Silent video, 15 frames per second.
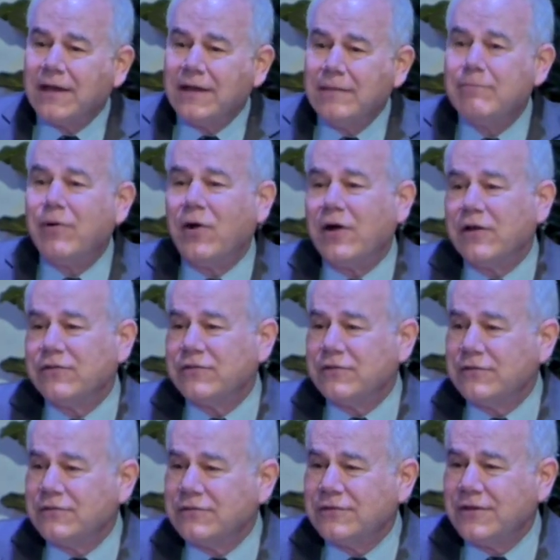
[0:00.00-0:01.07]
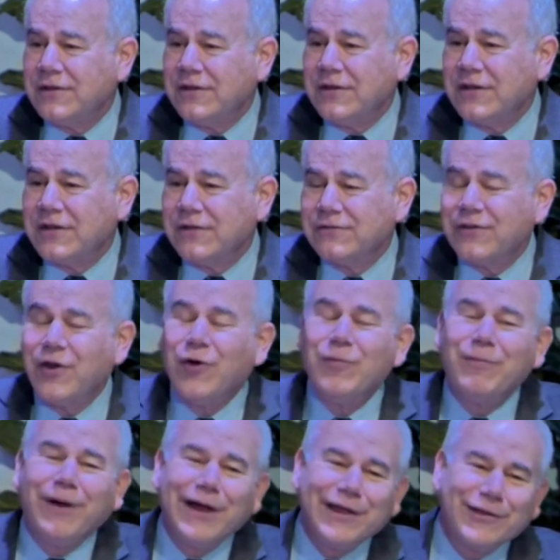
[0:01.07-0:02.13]
He pauses and he goes, oh,
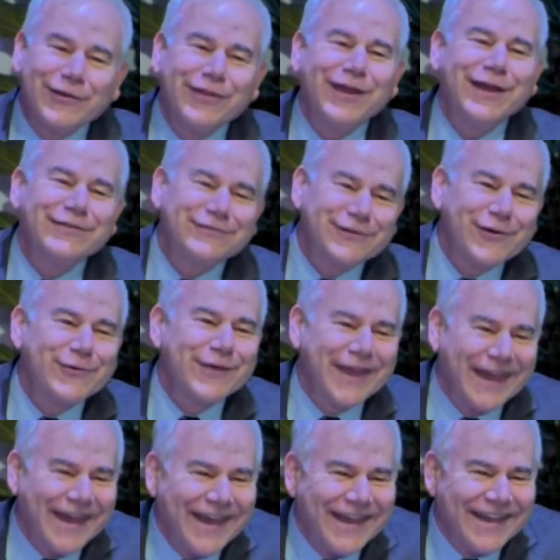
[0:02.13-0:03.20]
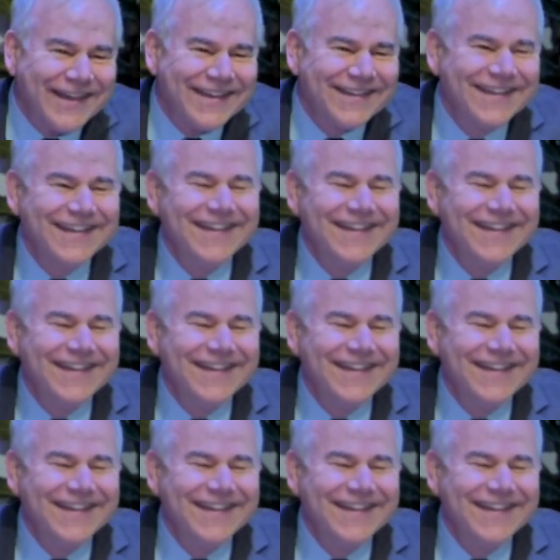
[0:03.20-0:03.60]
Michael, that's okay.